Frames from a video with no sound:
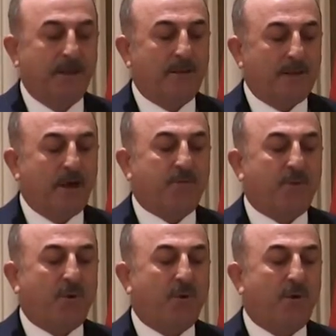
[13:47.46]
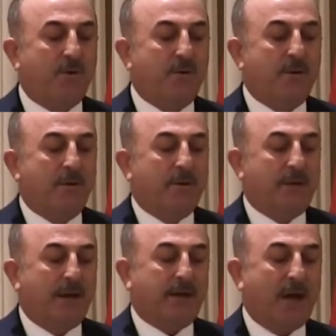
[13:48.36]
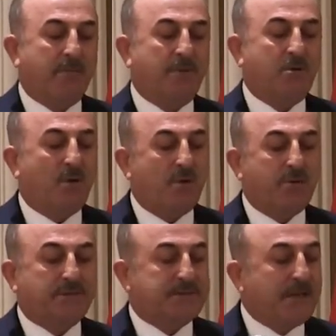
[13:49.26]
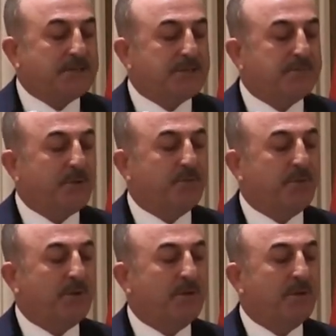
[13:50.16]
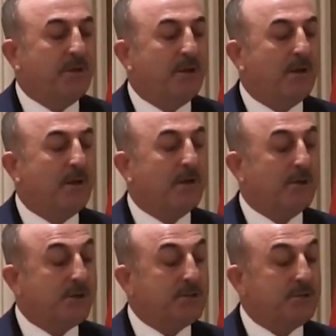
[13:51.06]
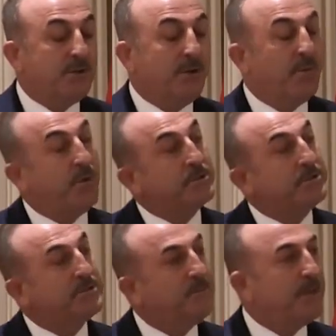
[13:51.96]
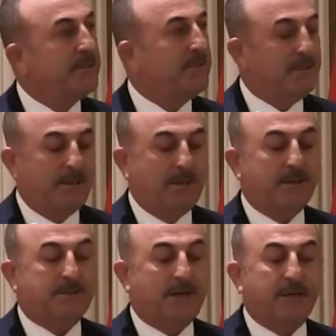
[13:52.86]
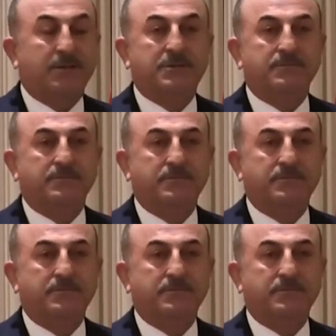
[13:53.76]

Therefore, there can be no distinction between good versus bad terrorism.